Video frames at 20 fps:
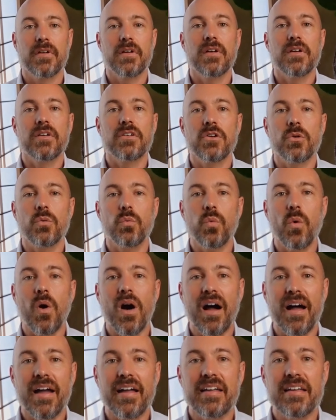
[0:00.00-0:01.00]
So
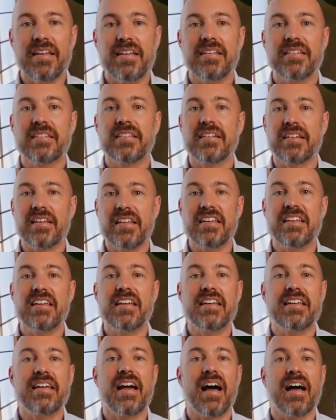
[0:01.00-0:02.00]
why is leaky
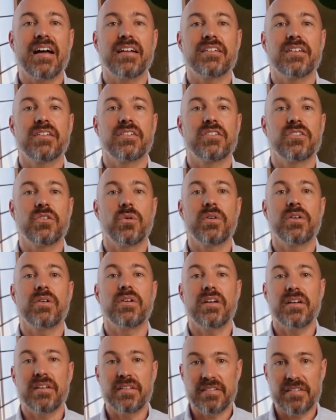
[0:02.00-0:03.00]
gut so
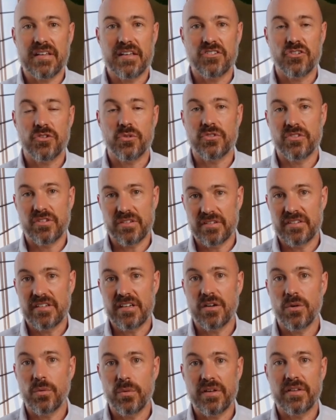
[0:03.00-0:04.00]
essential to
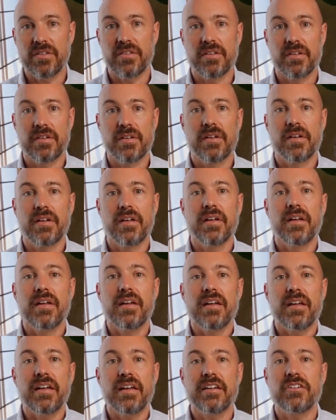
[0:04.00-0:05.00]
deal with?
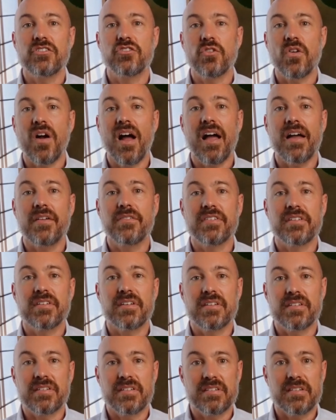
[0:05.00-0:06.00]
It drives
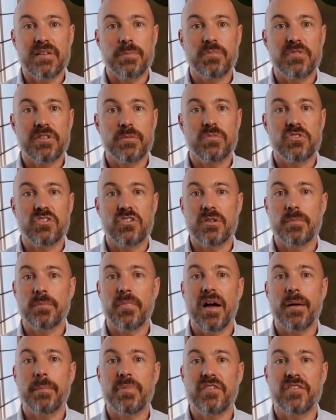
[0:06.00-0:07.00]
symptoms you
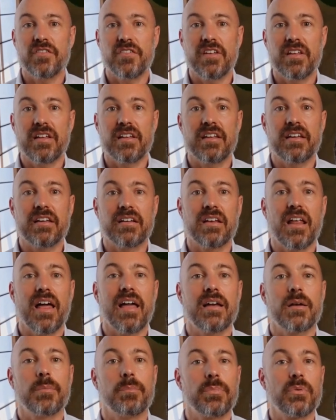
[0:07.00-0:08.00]
might be feeling like
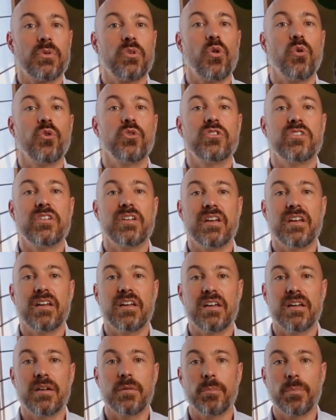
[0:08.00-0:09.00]

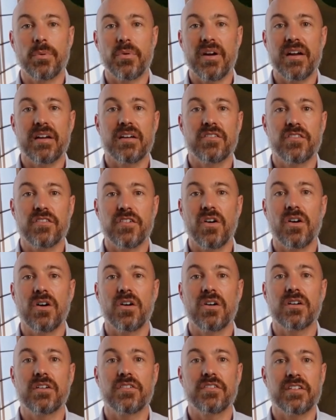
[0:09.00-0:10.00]
bloating, brain
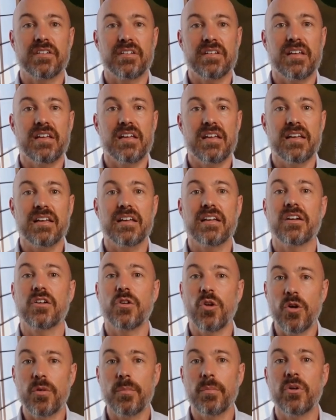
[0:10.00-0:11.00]
fog, fatigue, and
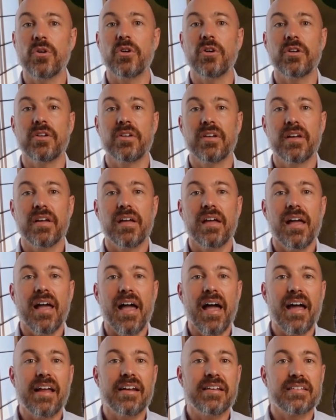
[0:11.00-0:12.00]
low mood.
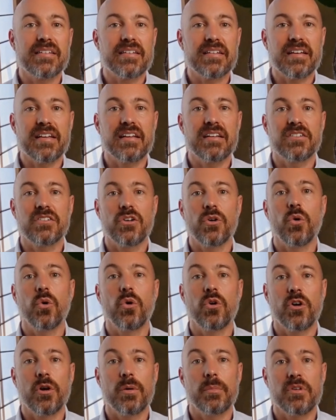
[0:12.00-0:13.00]
And it's linked to
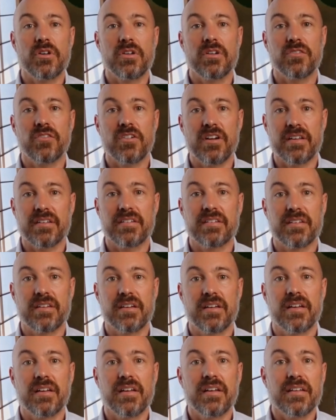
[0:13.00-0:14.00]
autoimmune risk,
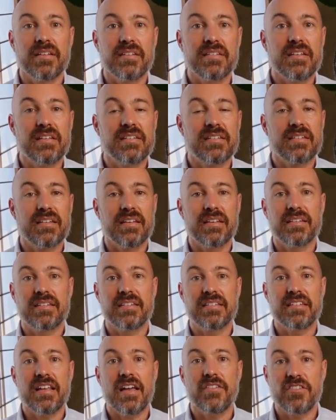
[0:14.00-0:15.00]
since
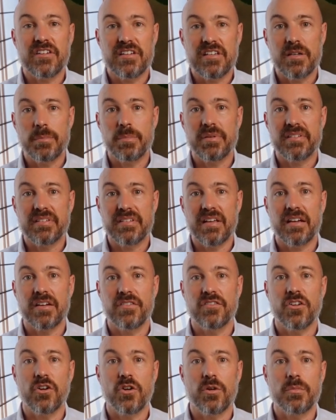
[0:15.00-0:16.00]
70% of
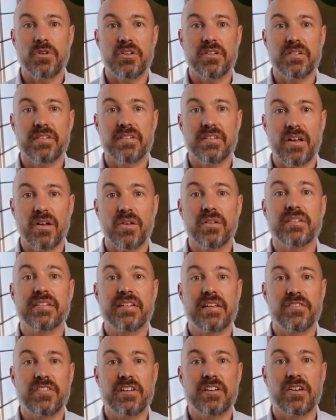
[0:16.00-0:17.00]
your immune cells
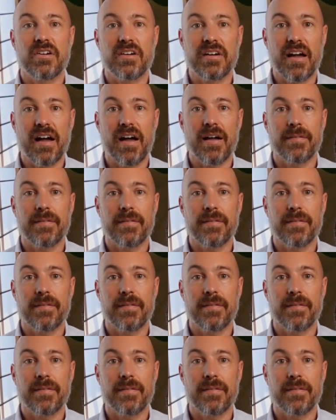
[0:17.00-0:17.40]
live in your gut.